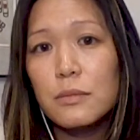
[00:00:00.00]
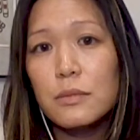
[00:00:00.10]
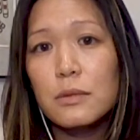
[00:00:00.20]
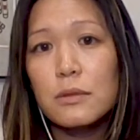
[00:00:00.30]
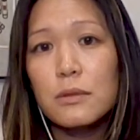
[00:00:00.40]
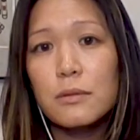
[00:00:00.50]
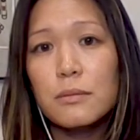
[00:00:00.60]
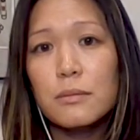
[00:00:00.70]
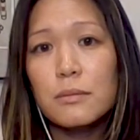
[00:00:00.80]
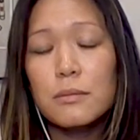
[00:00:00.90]

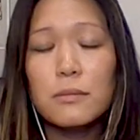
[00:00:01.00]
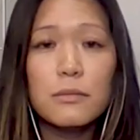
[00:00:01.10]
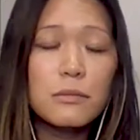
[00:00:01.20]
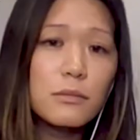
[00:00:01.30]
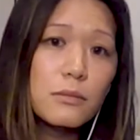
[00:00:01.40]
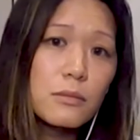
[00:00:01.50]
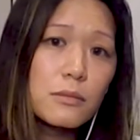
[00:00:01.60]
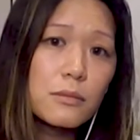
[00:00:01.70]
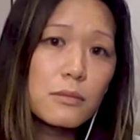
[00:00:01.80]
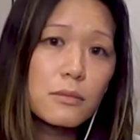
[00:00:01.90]

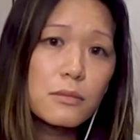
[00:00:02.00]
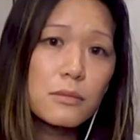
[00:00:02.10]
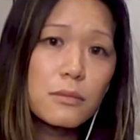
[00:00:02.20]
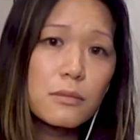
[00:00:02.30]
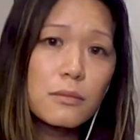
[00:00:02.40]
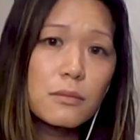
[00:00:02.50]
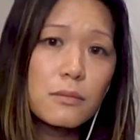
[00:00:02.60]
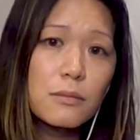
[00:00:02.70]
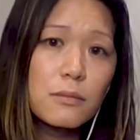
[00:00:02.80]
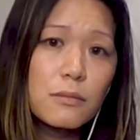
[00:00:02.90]

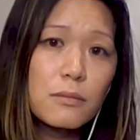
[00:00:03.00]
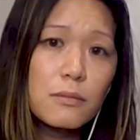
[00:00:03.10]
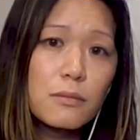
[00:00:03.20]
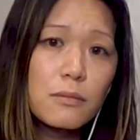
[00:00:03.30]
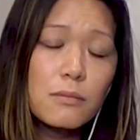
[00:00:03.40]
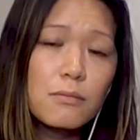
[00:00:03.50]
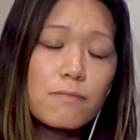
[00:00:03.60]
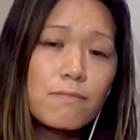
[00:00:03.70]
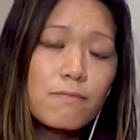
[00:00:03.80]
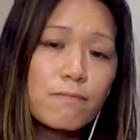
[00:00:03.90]

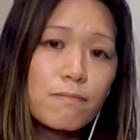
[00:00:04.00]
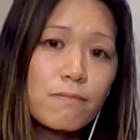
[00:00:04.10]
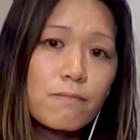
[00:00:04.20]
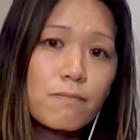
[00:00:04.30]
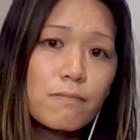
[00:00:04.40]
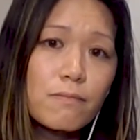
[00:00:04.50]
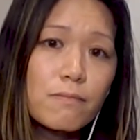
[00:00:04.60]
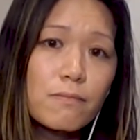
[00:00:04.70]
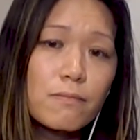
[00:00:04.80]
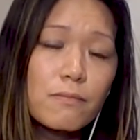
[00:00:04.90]

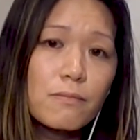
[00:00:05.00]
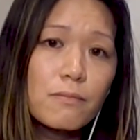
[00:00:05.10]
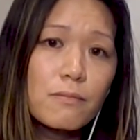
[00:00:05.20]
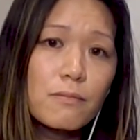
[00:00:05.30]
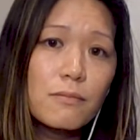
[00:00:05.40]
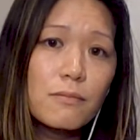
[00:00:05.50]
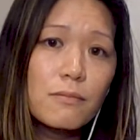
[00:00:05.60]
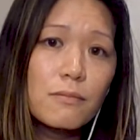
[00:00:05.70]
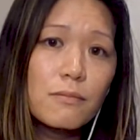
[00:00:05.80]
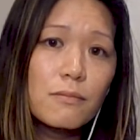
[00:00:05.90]

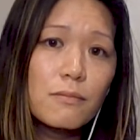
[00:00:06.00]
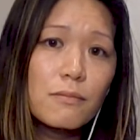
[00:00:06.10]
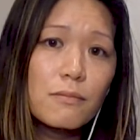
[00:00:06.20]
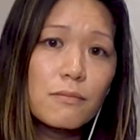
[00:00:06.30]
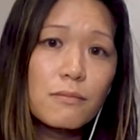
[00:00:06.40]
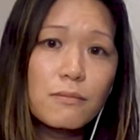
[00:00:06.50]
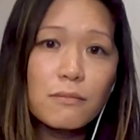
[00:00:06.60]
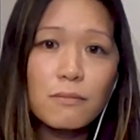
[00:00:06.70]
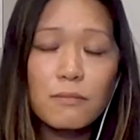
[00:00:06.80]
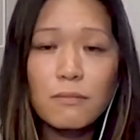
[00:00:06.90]

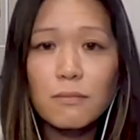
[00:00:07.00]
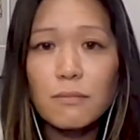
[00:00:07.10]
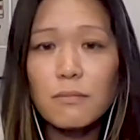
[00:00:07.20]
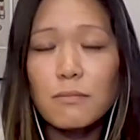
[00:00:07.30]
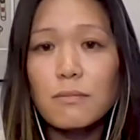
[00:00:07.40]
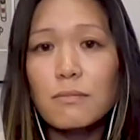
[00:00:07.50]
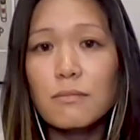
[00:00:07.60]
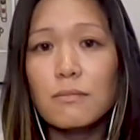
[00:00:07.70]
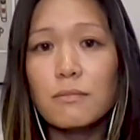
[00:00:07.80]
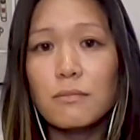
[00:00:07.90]

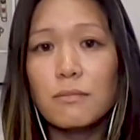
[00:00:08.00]
The person shown says nothing.